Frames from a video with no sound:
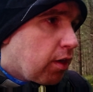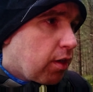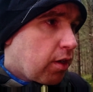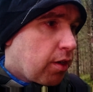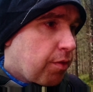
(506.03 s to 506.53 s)

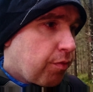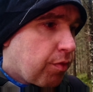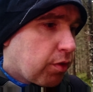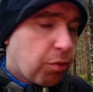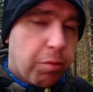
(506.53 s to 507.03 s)

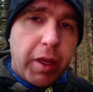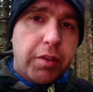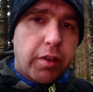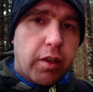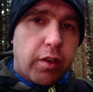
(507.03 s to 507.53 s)
Um, so
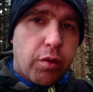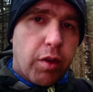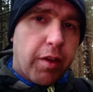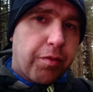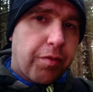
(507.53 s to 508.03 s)
basically you
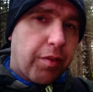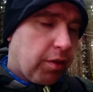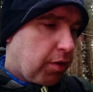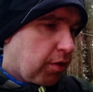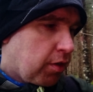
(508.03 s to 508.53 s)
have
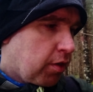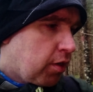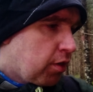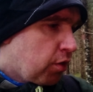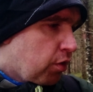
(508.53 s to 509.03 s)
uh,
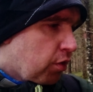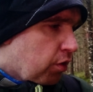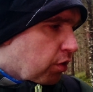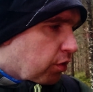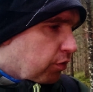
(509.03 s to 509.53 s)

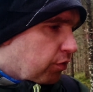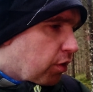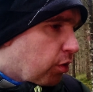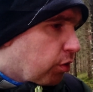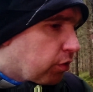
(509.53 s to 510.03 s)

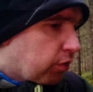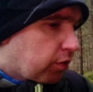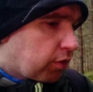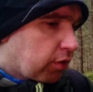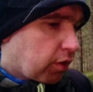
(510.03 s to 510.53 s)

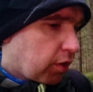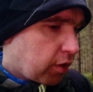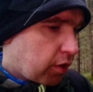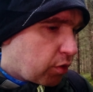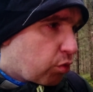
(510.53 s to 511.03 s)
those
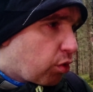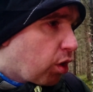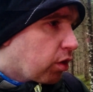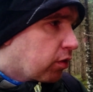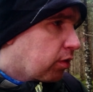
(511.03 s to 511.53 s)
uh,
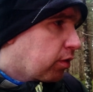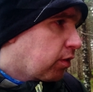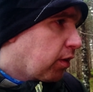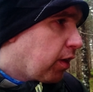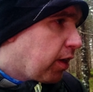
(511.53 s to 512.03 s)
rocks
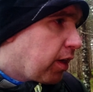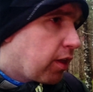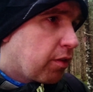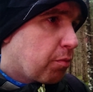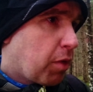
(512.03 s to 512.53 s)

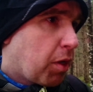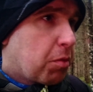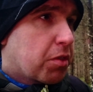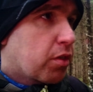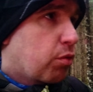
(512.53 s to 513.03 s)
and maybe
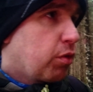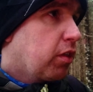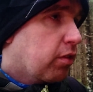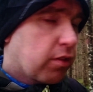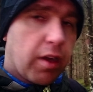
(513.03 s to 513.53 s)
tree
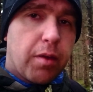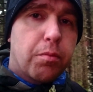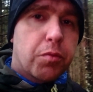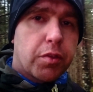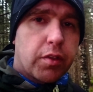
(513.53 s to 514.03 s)

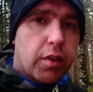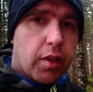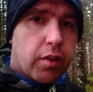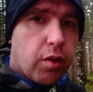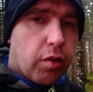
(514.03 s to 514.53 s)
stumps
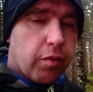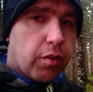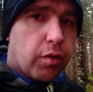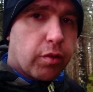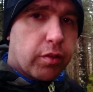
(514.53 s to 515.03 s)
and all of
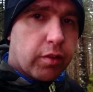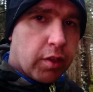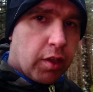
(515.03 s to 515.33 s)
those